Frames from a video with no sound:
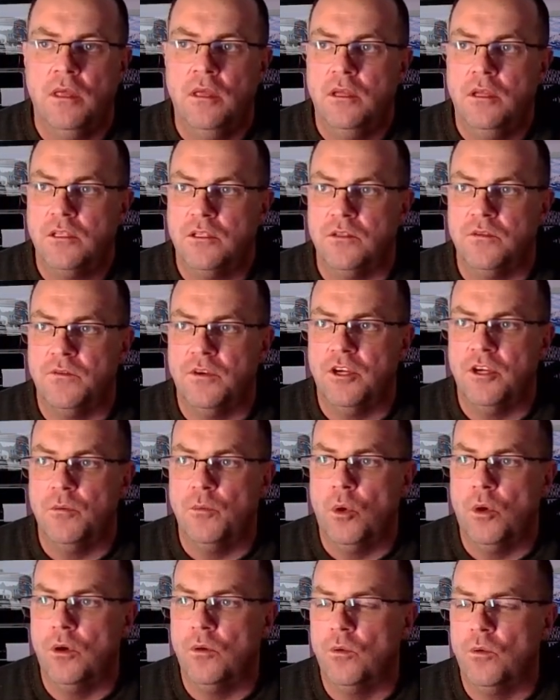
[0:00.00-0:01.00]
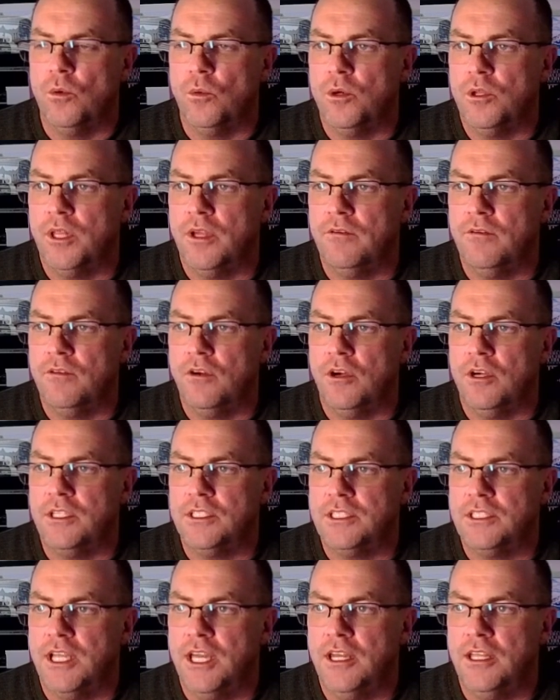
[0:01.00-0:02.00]
So it's very important when we're lifeguarding and
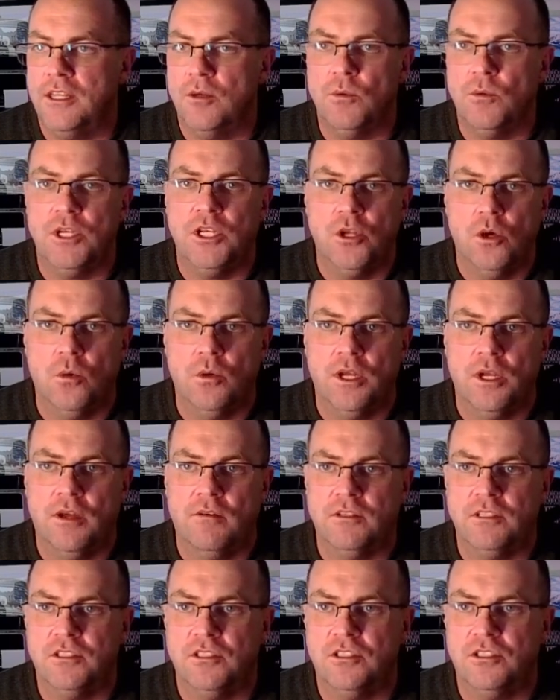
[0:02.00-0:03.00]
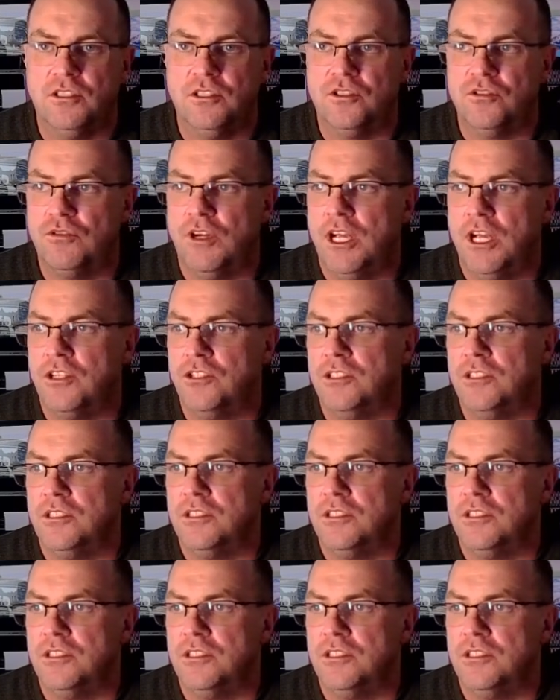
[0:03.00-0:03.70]
scanning that we don't have distractions.